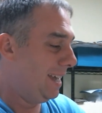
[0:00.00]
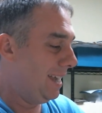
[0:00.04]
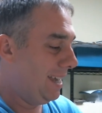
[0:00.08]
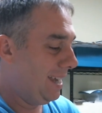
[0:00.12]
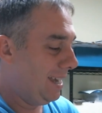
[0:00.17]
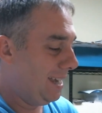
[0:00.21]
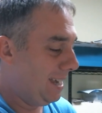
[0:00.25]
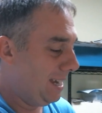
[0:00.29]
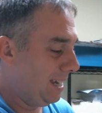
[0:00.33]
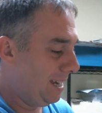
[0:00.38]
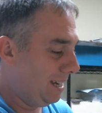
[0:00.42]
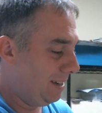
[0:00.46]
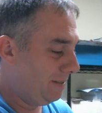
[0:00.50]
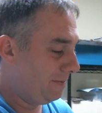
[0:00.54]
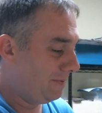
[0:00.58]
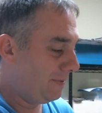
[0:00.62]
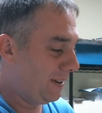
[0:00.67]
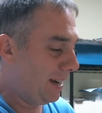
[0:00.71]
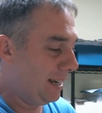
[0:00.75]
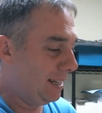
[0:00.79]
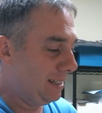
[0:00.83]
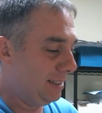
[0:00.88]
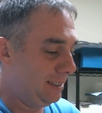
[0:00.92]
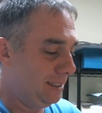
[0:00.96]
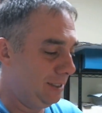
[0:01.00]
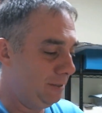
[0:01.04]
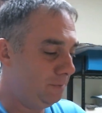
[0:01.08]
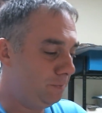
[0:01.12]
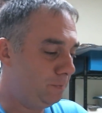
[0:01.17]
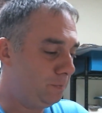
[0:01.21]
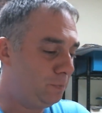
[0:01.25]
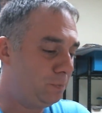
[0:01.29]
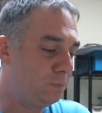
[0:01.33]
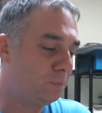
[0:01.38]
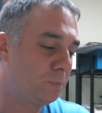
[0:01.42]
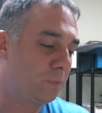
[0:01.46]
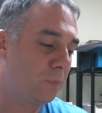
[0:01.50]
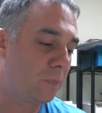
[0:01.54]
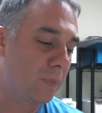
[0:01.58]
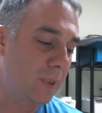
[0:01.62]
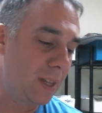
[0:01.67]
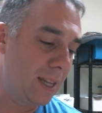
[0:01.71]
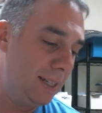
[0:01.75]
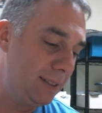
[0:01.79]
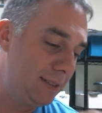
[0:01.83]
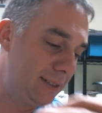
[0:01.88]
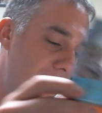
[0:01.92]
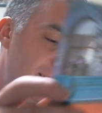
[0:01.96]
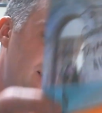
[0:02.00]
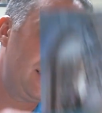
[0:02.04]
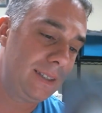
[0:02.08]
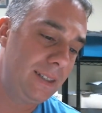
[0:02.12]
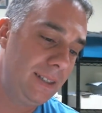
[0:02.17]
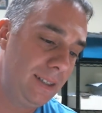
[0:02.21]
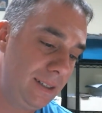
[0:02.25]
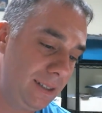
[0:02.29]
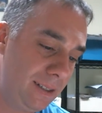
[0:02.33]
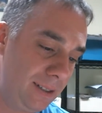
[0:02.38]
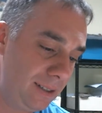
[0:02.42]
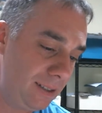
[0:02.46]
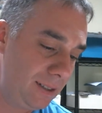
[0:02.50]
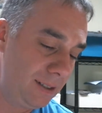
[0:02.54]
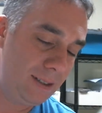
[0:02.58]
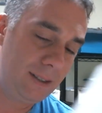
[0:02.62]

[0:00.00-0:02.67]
And finally, I sent this,